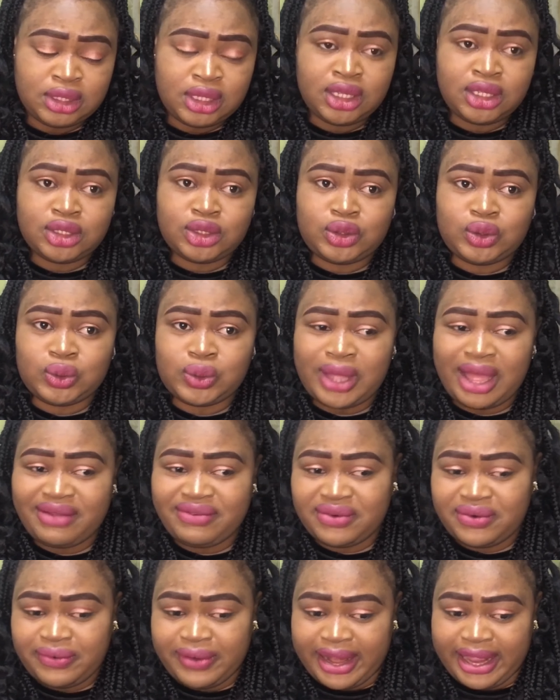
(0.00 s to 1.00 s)
to have a
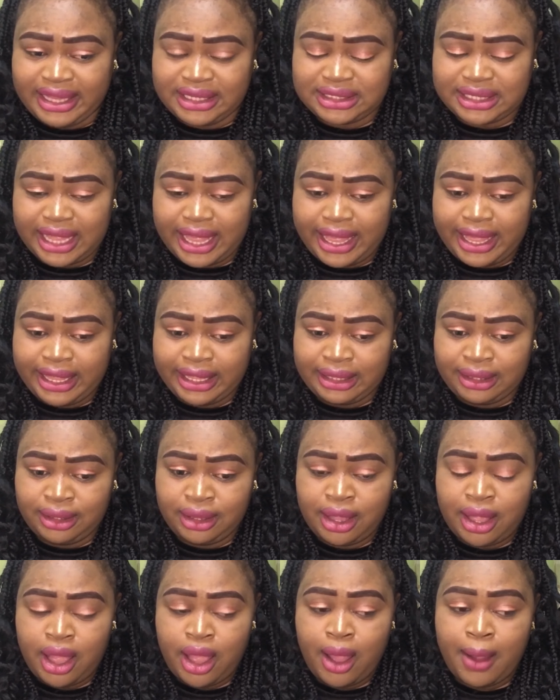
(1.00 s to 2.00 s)
rest and
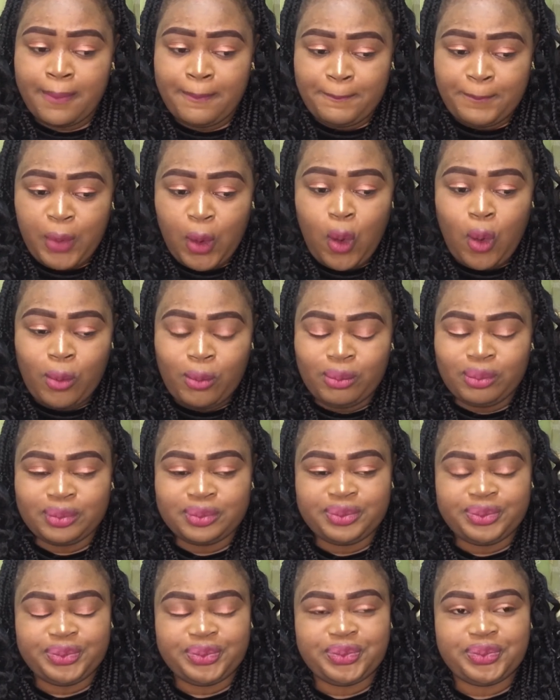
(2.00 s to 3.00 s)
boom,
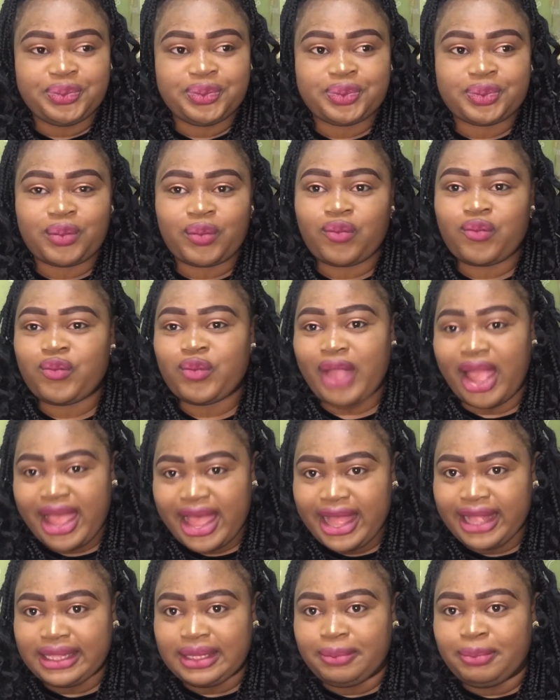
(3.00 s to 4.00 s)
I had
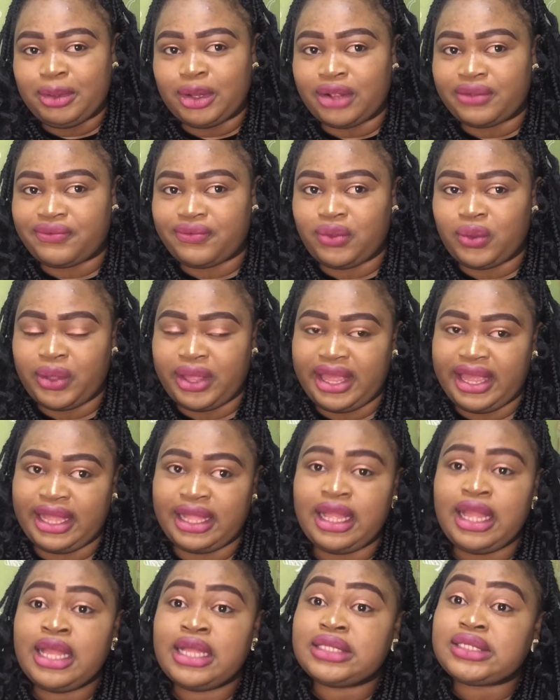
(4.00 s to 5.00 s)
the blood flow again.
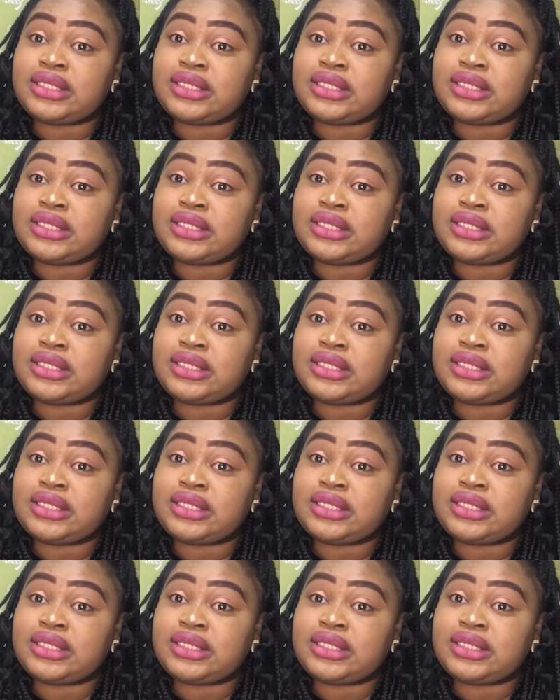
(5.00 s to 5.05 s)
So